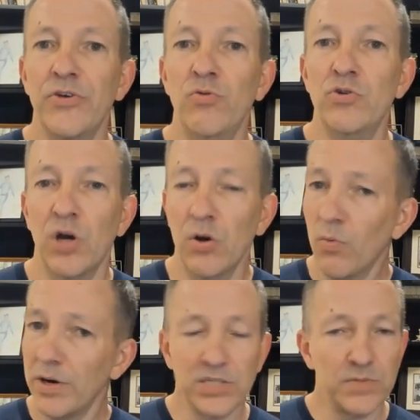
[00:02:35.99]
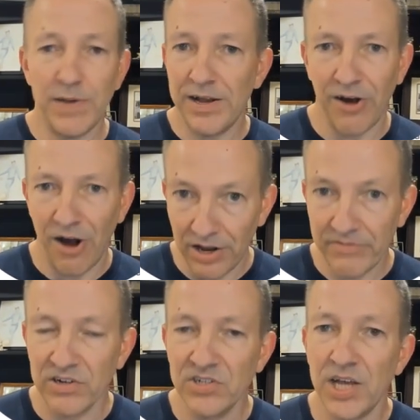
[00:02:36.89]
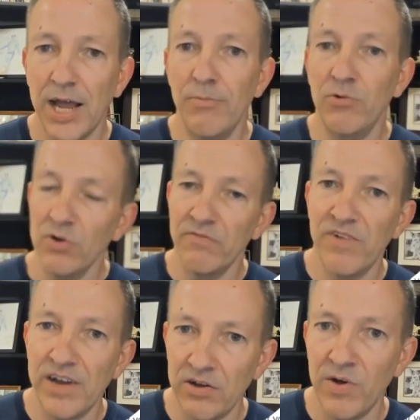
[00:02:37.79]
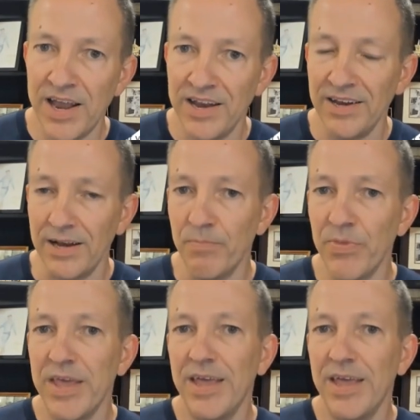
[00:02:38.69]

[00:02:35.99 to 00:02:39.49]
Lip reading: who don't want to spend all of their time doing video editing.